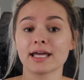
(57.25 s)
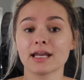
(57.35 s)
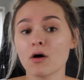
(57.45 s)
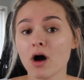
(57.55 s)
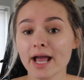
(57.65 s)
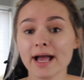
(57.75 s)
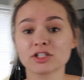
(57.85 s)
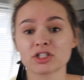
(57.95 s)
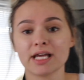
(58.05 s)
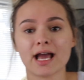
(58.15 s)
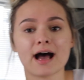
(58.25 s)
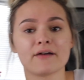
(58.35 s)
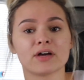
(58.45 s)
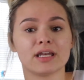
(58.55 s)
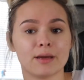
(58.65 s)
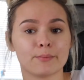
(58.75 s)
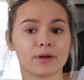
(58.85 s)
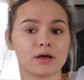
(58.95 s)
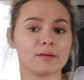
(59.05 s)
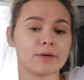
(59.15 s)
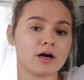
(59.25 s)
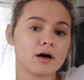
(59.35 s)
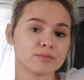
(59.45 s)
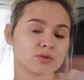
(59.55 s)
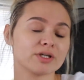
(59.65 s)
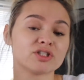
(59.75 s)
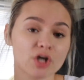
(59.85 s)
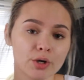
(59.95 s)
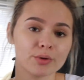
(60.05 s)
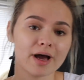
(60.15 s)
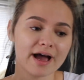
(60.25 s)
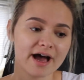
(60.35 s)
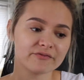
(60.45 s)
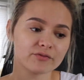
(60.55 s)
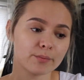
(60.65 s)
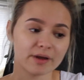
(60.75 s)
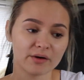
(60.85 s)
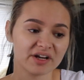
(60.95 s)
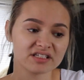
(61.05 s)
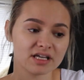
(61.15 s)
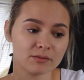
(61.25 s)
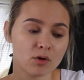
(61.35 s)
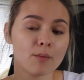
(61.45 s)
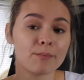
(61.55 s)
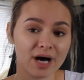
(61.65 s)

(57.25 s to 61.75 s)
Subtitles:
And now I actually have an implant in my arm, so I don't have periods anymore,